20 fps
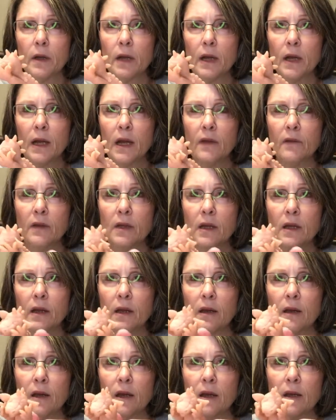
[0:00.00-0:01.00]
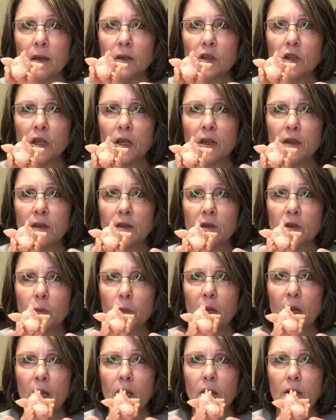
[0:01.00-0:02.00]
and I haven't yet had a chance to
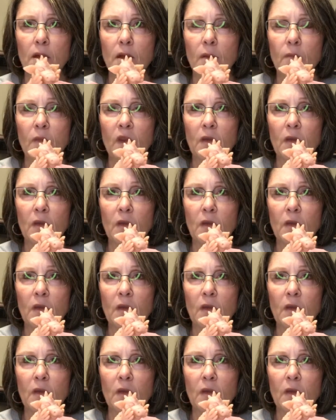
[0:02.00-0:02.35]
paint them.